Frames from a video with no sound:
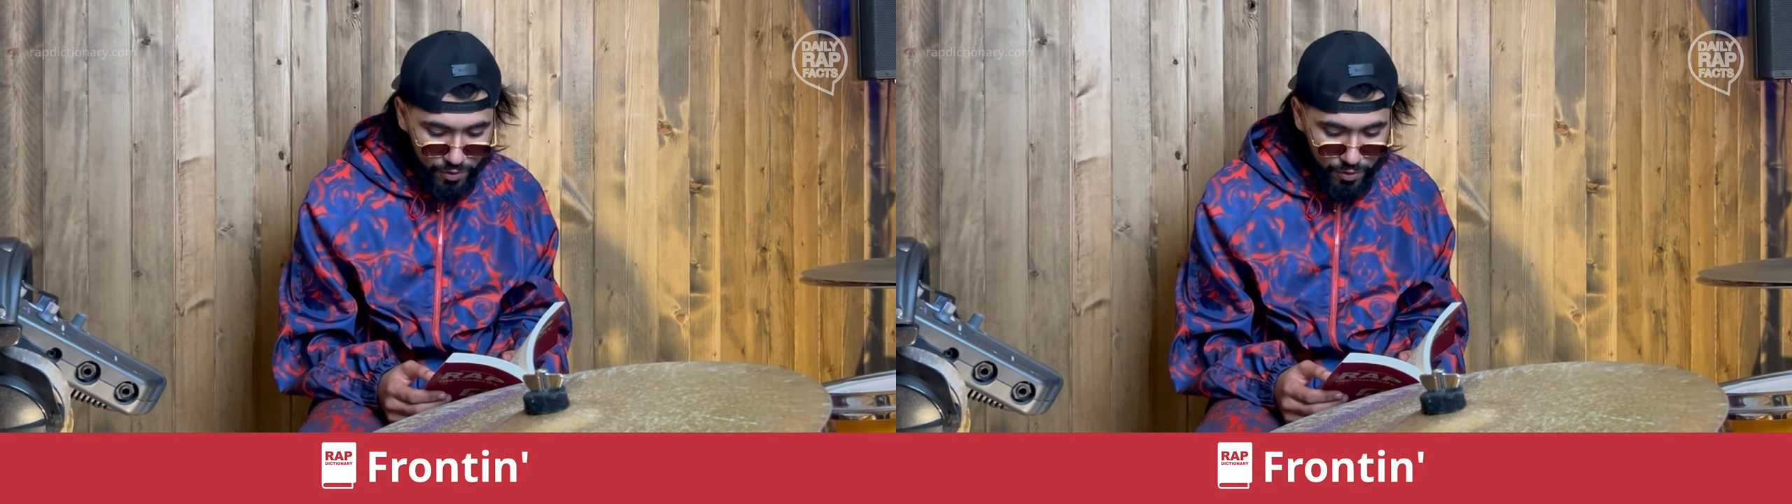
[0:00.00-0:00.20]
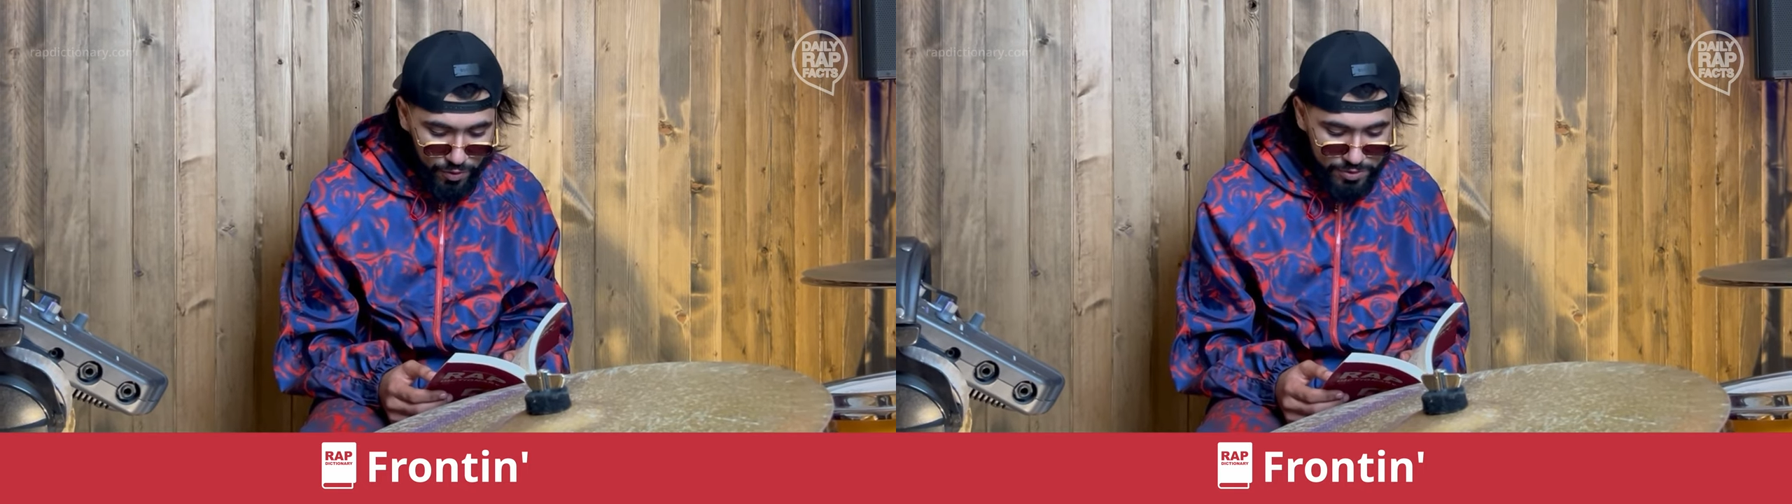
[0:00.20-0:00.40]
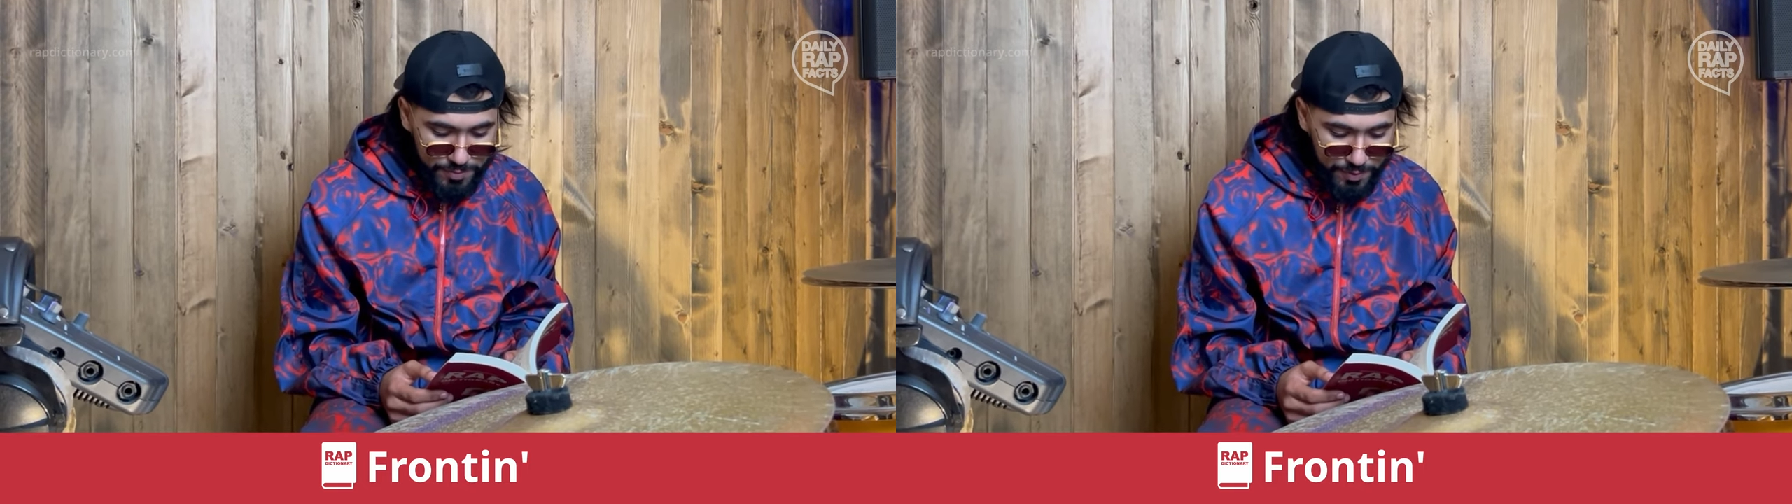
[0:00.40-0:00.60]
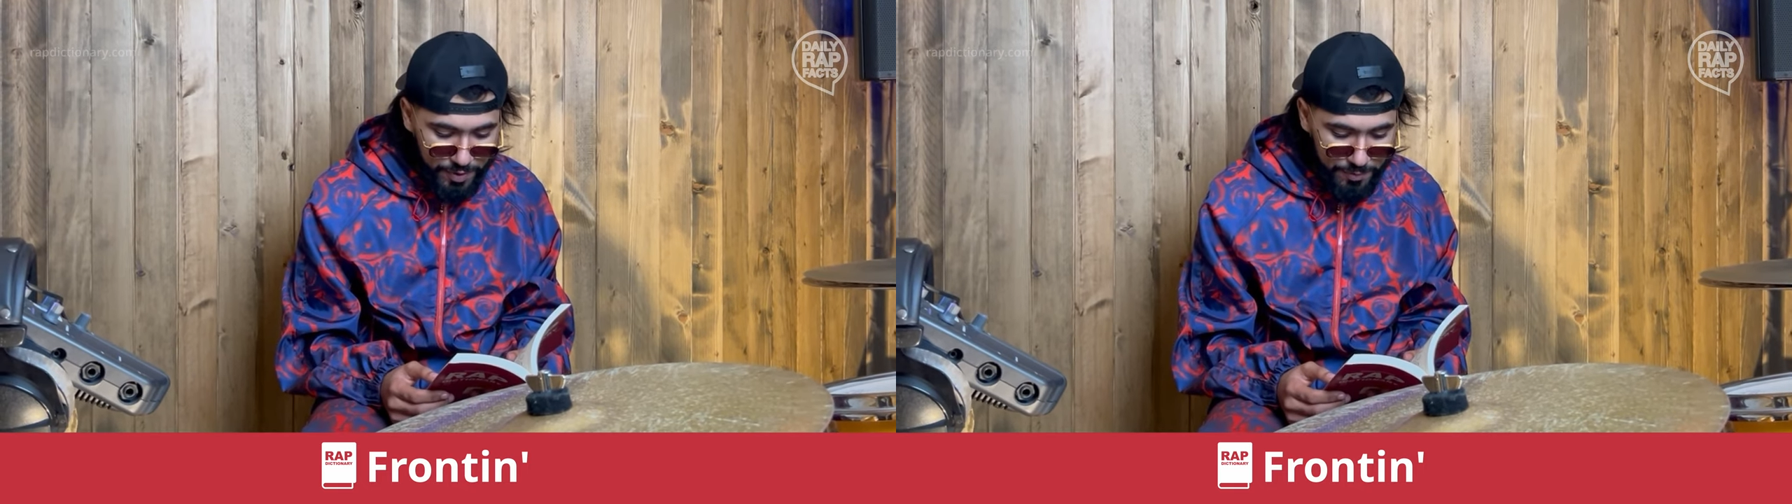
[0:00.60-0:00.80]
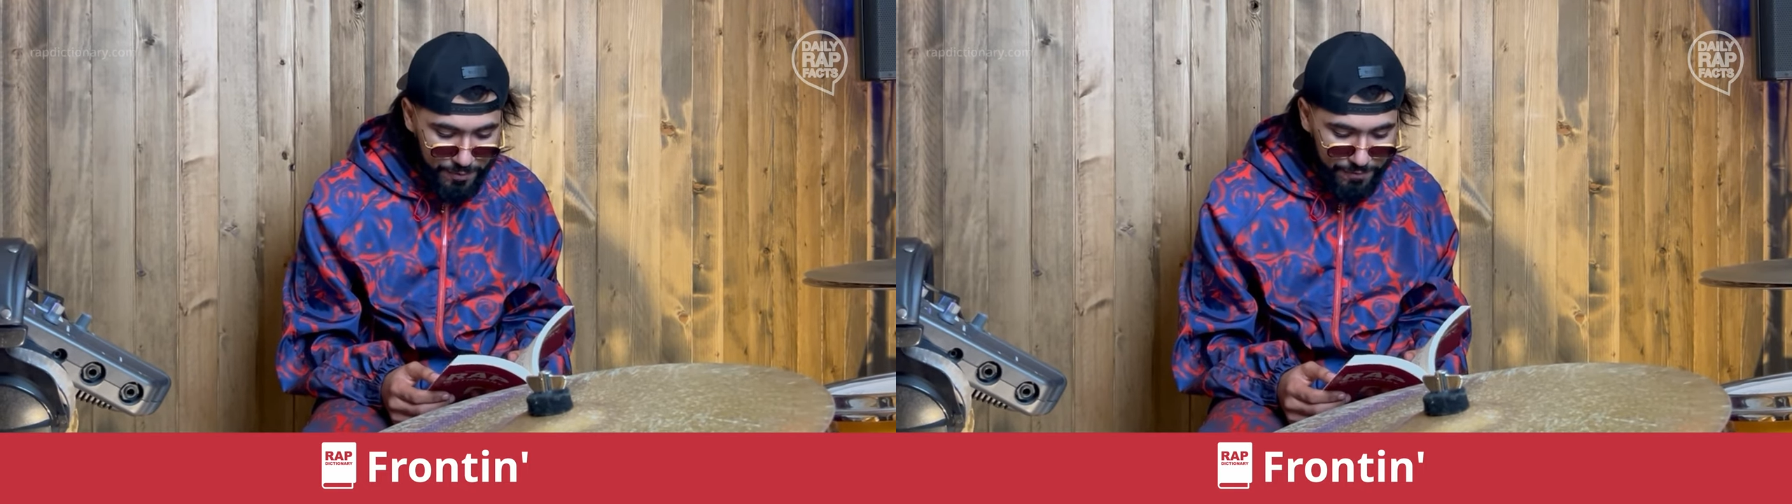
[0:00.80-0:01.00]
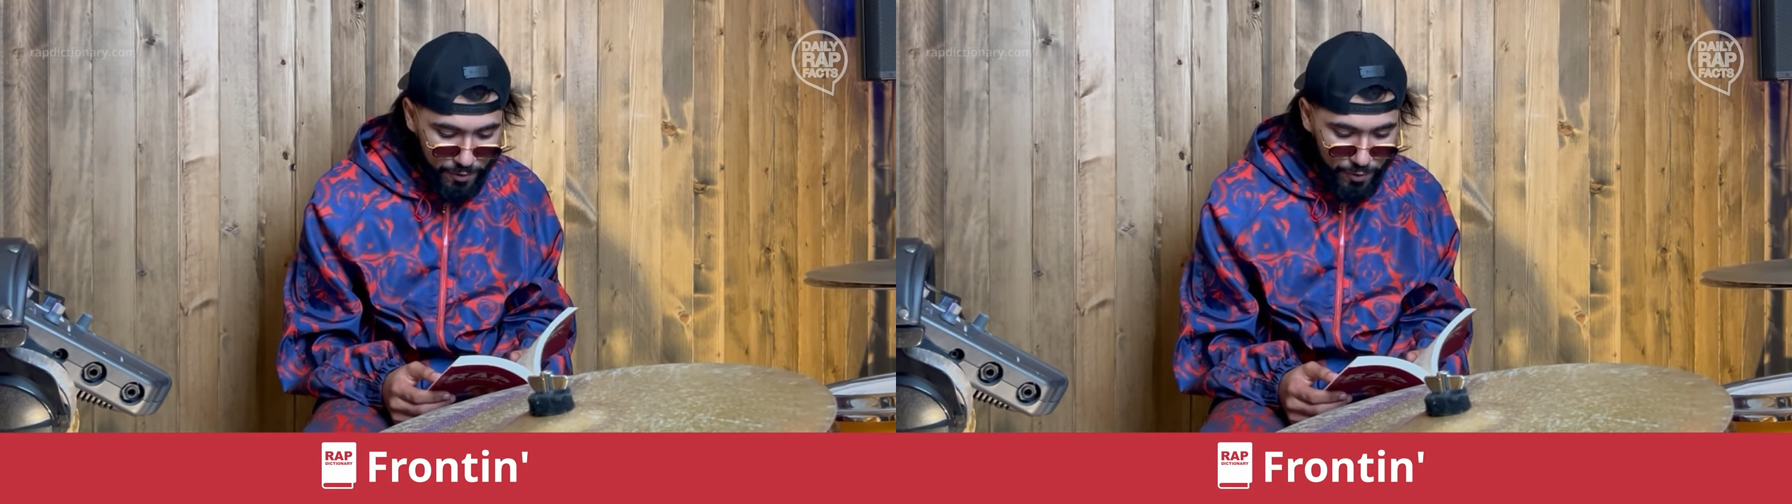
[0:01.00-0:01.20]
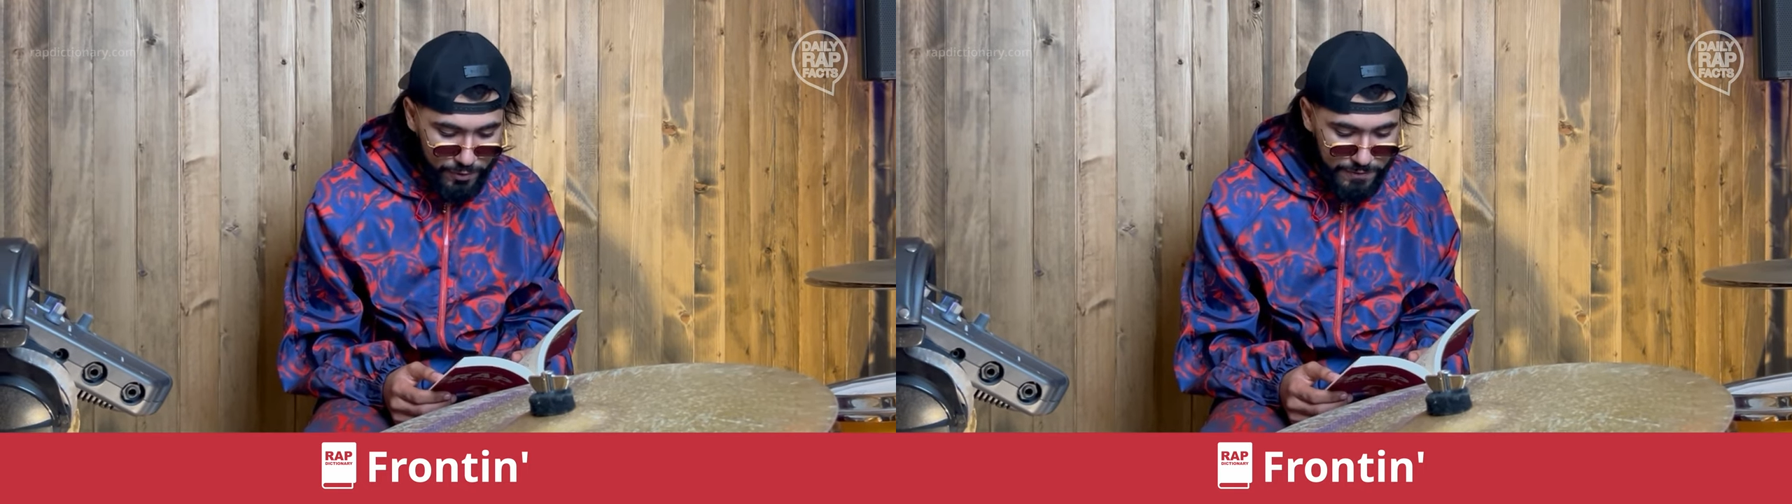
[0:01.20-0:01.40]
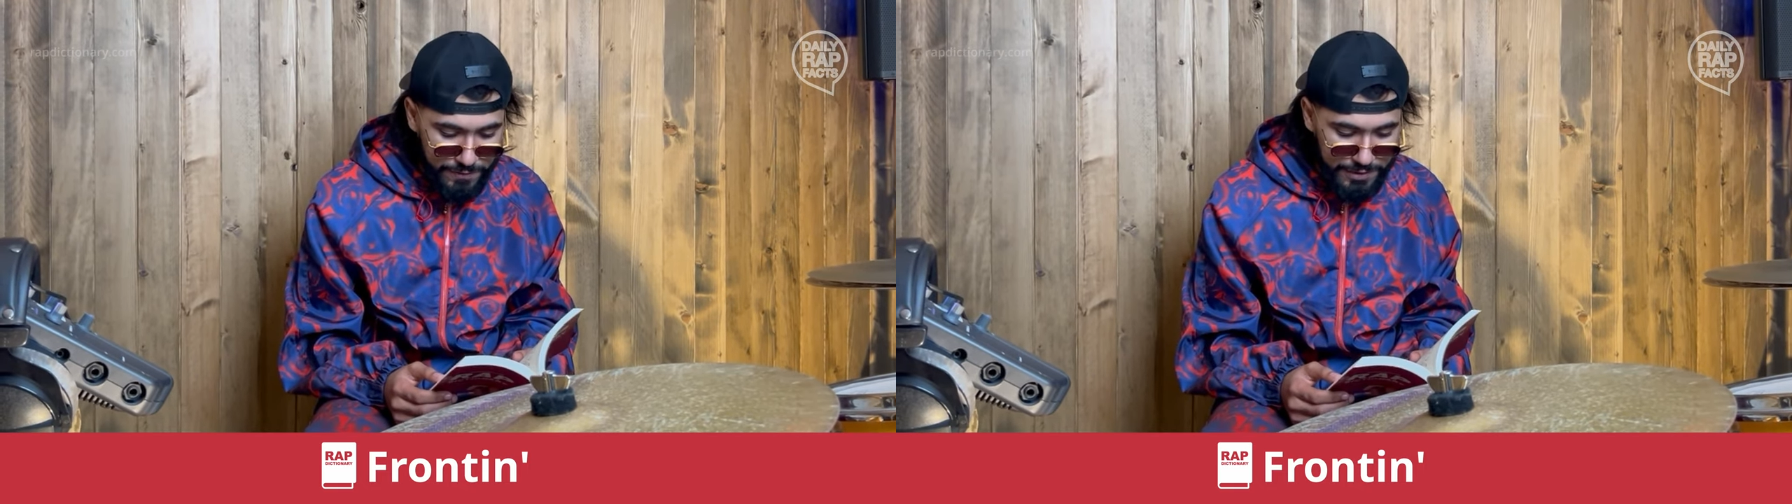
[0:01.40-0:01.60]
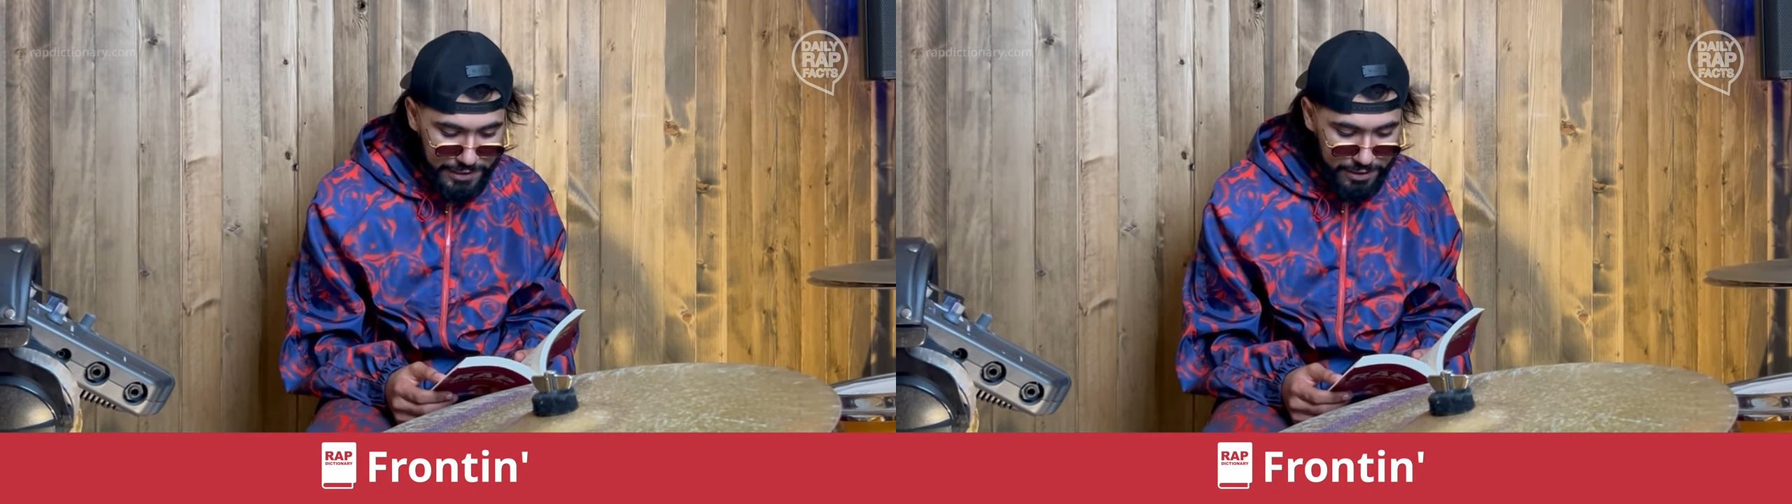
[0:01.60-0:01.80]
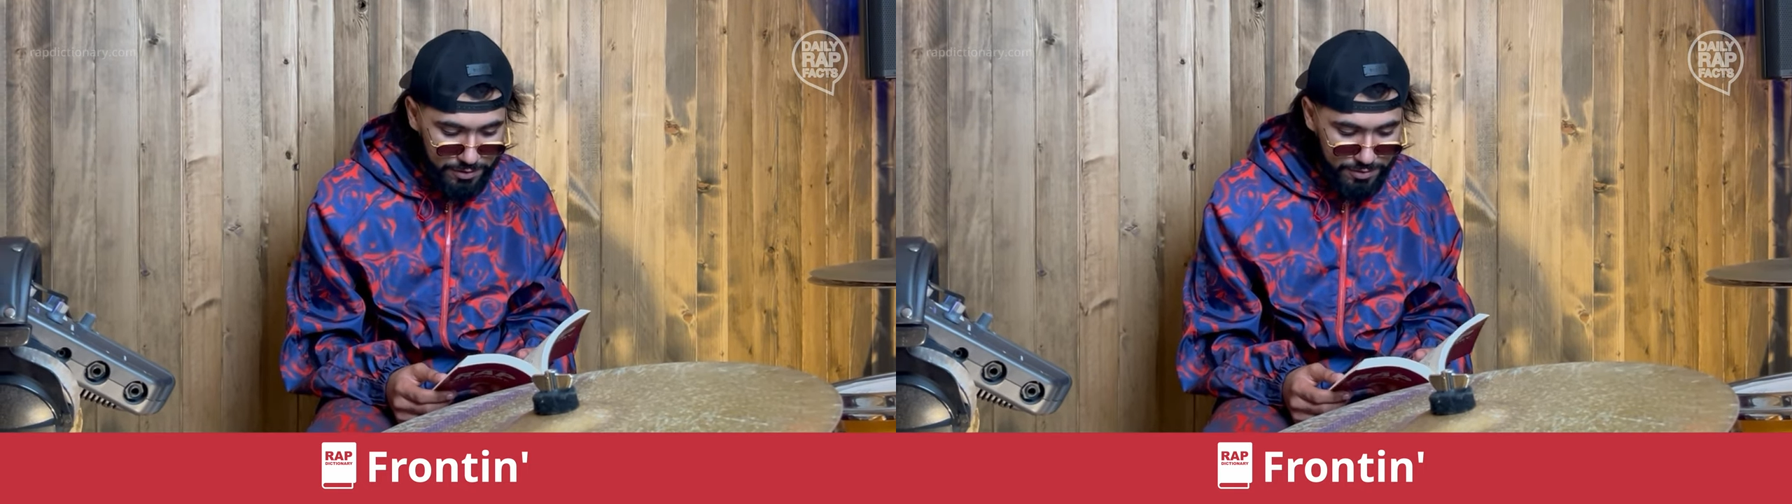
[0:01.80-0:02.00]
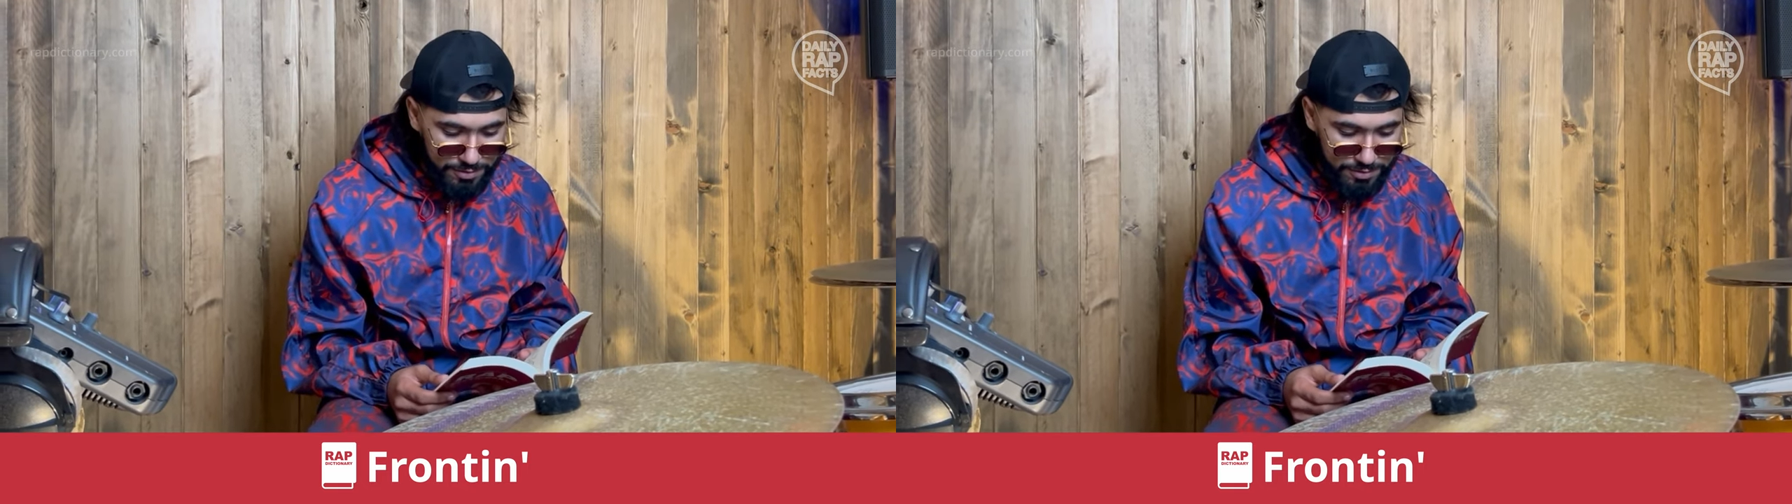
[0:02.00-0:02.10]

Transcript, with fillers: or to put up a false for sake.